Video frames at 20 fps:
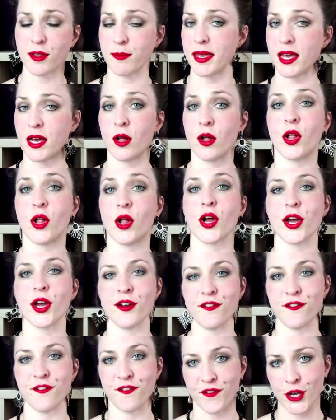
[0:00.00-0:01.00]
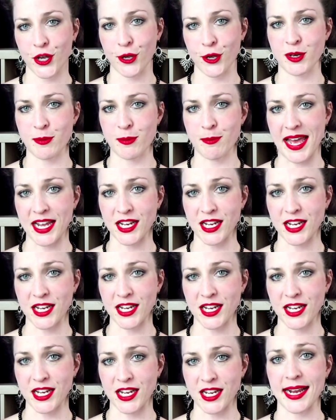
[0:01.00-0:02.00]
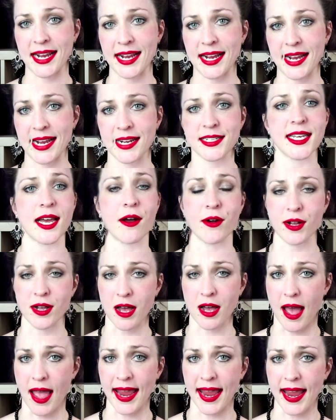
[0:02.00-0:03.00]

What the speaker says: confirmed bachelor MGTOW guy.